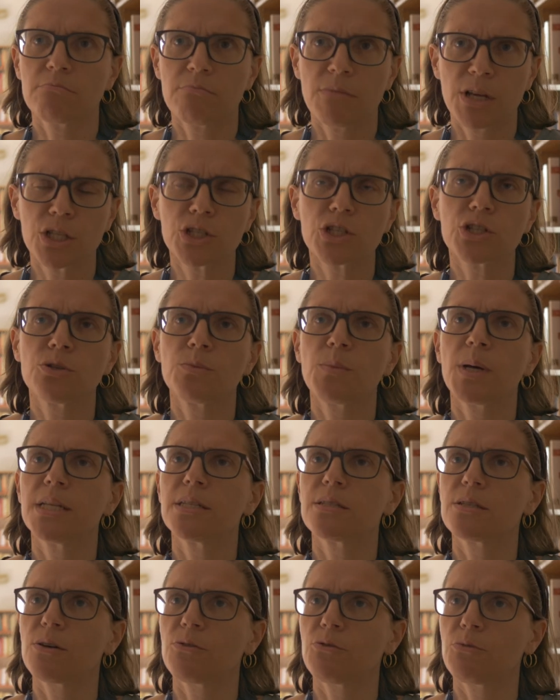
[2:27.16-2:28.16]

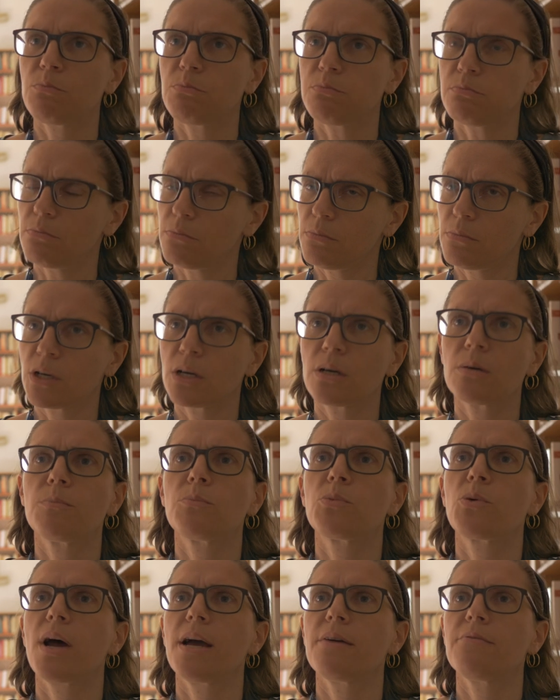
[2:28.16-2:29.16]
instruments of
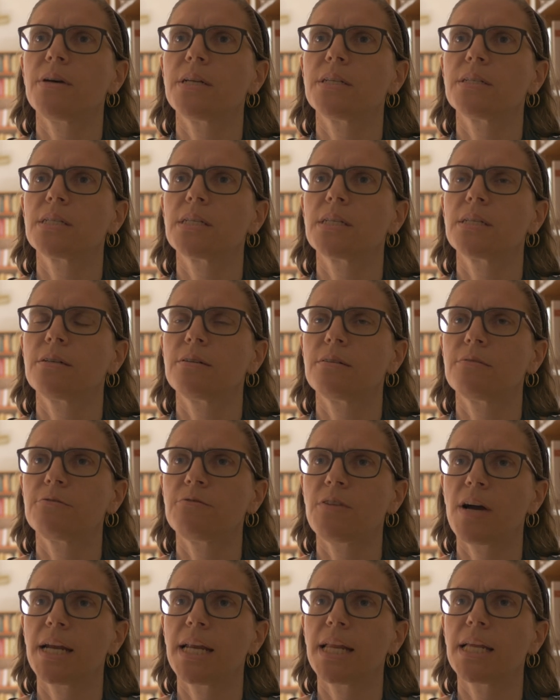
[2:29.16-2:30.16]
private
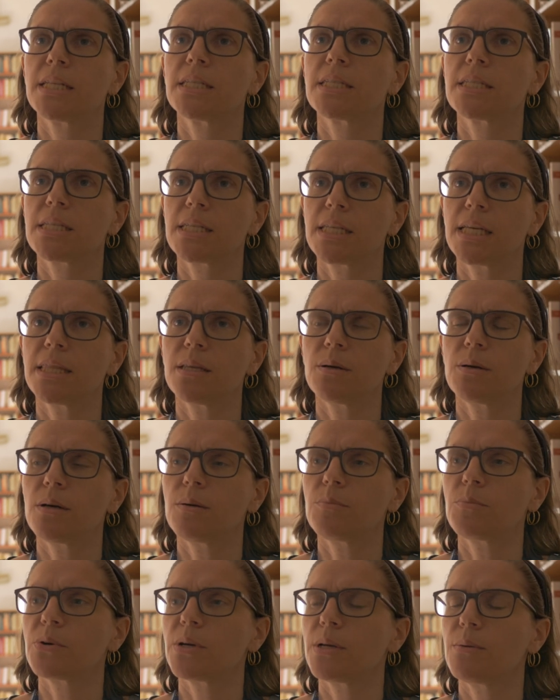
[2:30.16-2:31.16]
finance in
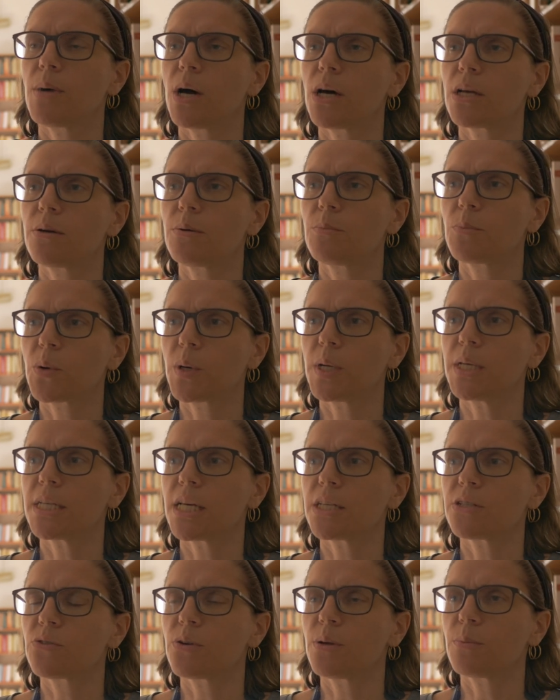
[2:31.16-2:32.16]
the pre-modern,
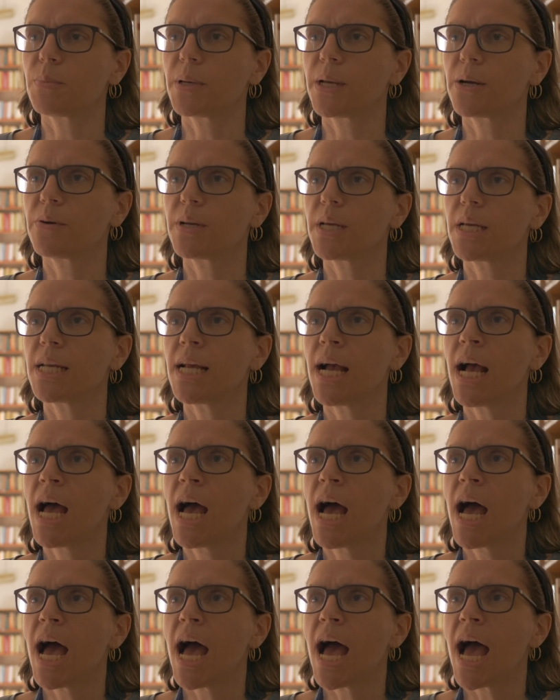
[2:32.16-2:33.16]
pre-industrial period.
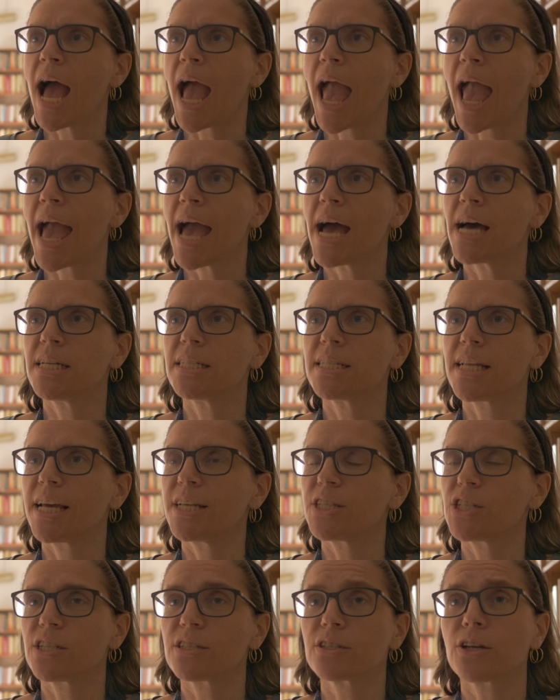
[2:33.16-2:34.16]
And
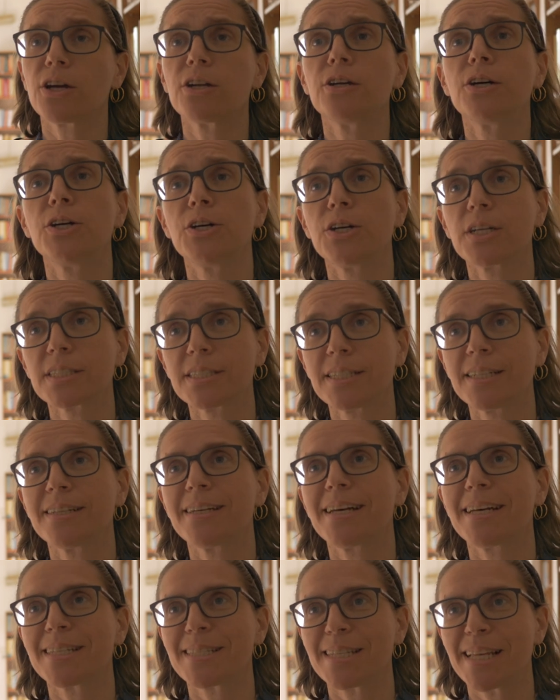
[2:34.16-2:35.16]
I just got hooked,
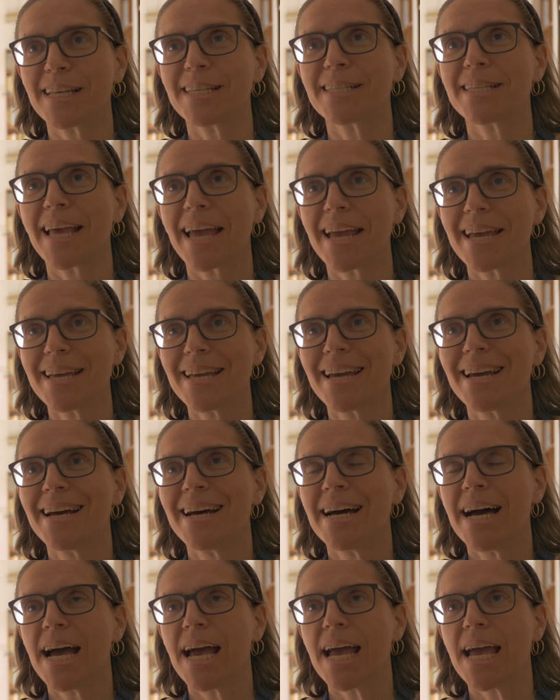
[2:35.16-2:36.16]
as they say,
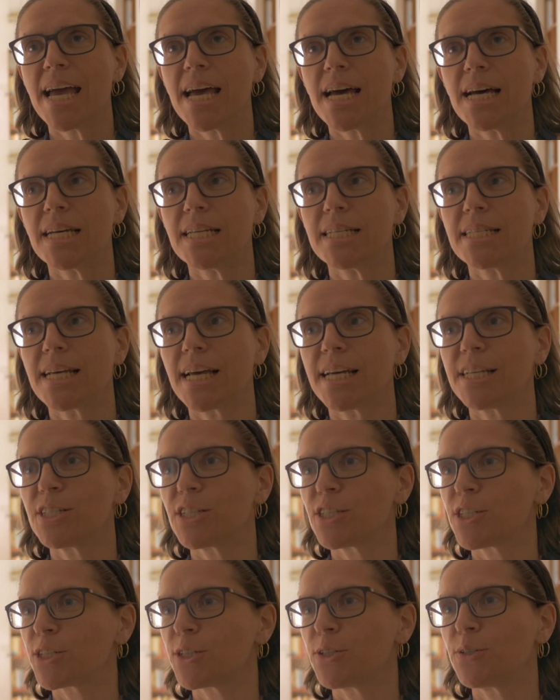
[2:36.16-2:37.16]
and I
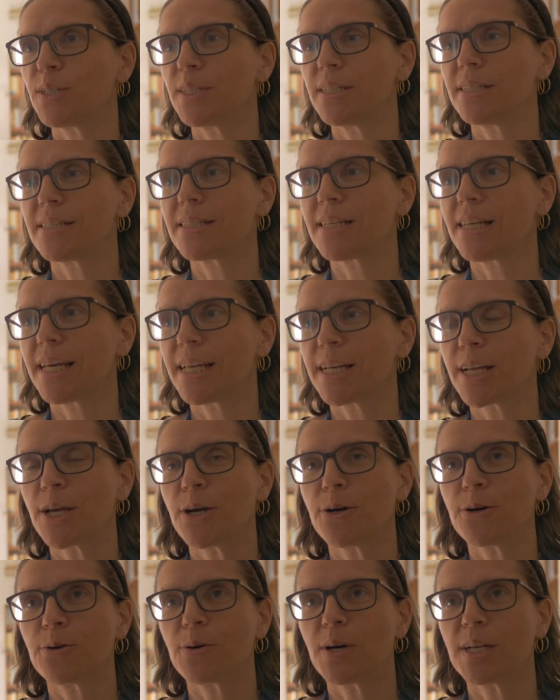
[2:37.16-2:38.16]
just couldn't let
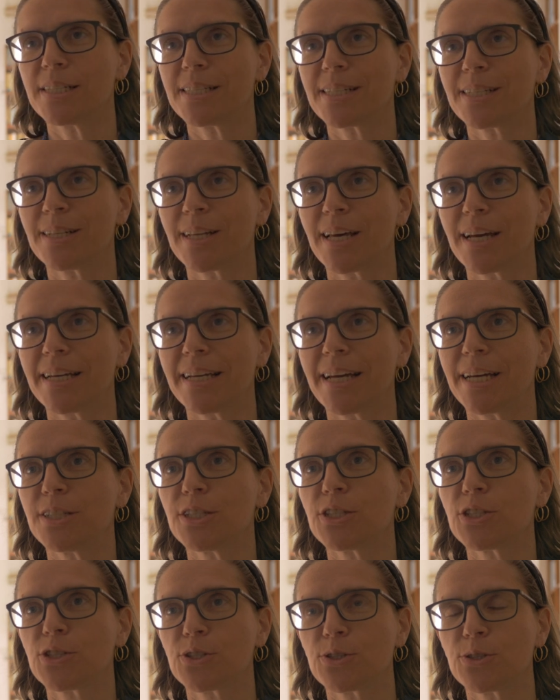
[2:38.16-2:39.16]
go until I
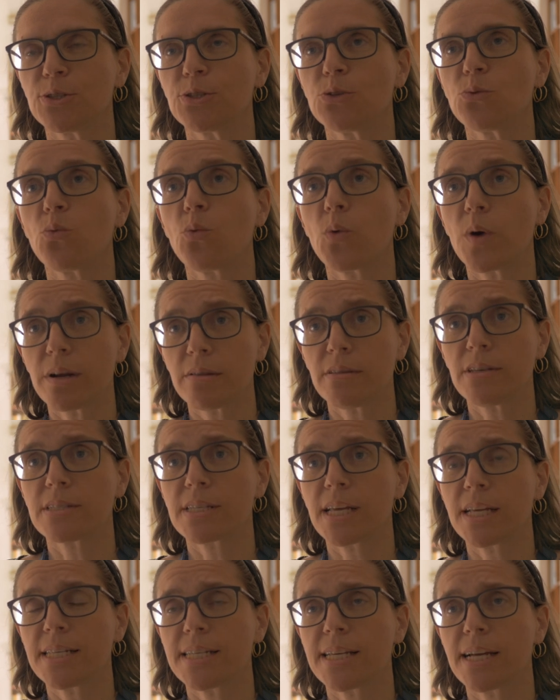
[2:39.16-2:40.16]
understood where
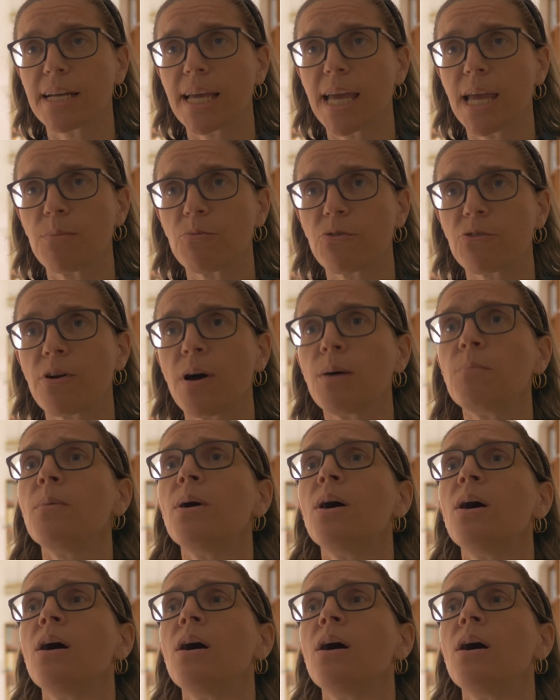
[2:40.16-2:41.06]
this idea came from,